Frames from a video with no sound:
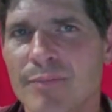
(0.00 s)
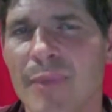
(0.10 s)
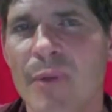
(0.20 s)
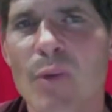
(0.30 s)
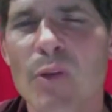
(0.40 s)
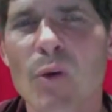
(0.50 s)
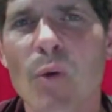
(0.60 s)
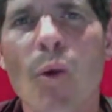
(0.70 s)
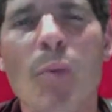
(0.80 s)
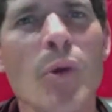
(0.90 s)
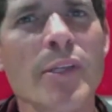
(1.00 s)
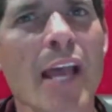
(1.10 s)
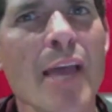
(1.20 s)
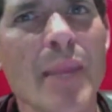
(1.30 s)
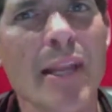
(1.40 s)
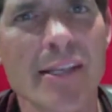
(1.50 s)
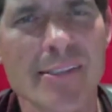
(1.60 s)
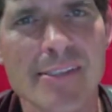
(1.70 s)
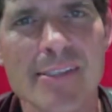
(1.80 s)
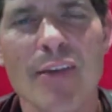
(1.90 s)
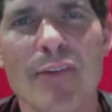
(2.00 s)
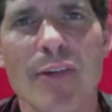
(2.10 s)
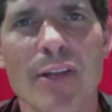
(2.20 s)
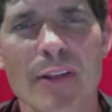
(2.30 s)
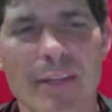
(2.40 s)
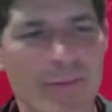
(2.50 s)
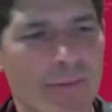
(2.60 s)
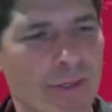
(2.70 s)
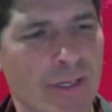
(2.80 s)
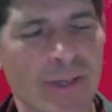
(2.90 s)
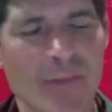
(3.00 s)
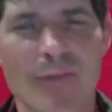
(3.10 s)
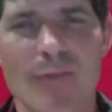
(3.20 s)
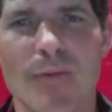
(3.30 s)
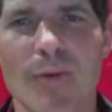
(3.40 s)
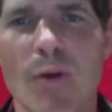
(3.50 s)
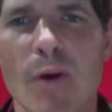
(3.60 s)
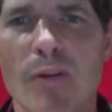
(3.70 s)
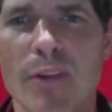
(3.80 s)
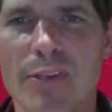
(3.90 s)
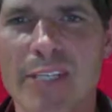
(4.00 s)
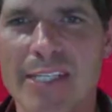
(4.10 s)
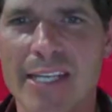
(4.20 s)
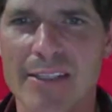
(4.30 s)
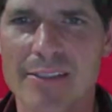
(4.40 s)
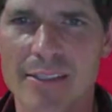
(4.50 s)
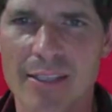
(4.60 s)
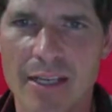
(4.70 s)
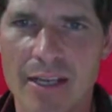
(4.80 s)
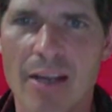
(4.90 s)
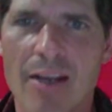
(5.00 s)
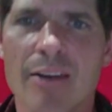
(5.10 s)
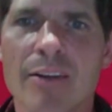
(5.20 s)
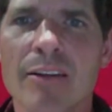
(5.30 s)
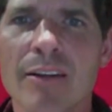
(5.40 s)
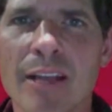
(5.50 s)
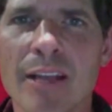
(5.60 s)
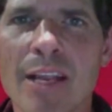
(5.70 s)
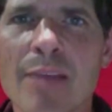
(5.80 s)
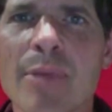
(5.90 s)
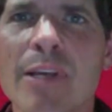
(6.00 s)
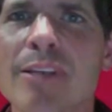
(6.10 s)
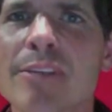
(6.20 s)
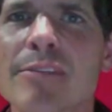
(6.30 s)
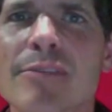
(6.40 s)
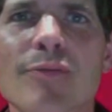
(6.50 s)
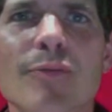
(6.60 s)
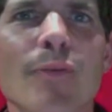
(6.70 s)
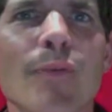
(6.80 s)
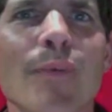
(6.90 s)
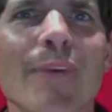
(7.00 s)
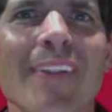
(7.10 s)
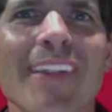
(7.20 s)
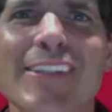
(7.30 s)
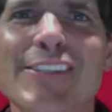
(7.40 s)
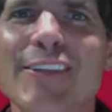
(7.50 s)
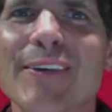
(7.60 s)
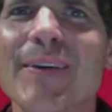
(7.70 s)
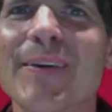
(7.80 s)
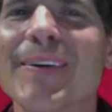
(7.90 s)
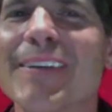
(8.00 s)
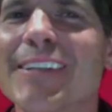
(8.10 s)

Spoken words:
We'll do it one more time, nice and slow for going over the details. Her name is, let's do